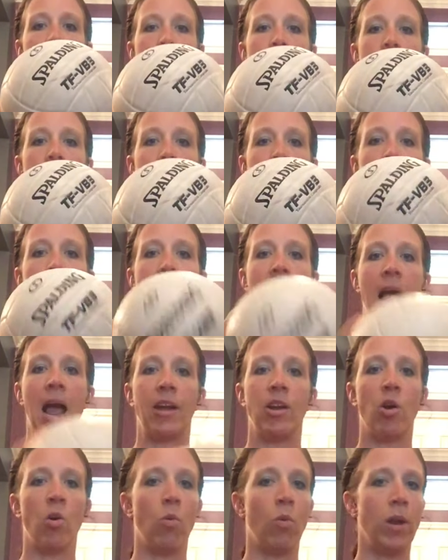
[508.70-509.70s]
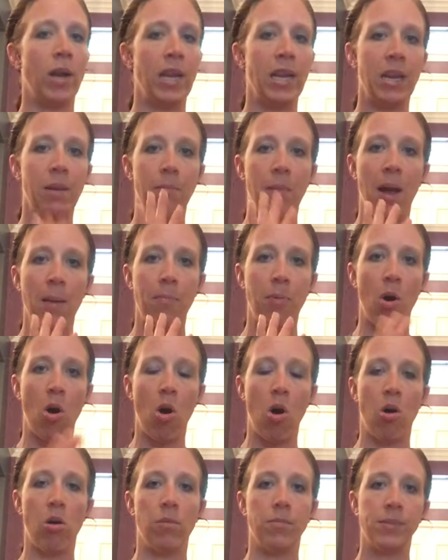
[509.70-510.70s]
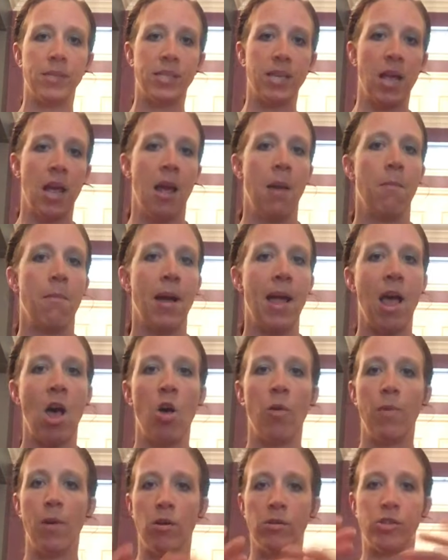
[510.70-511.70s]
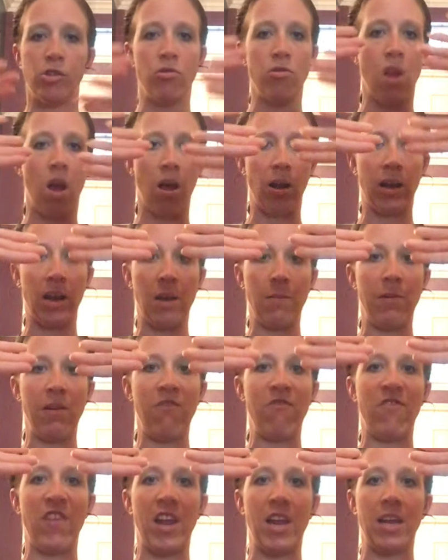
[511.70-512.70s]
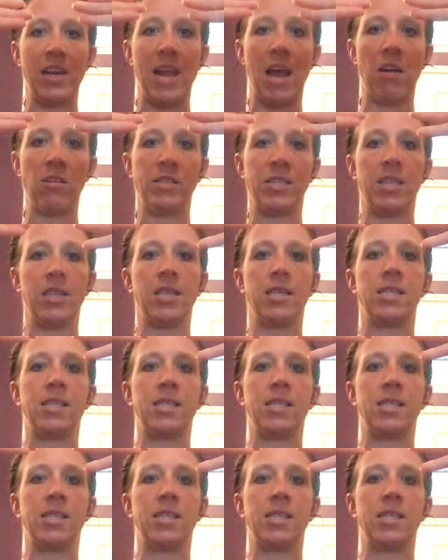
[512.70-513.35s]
right? I don't want it in my palms. My elbows are not going to be fanned out to the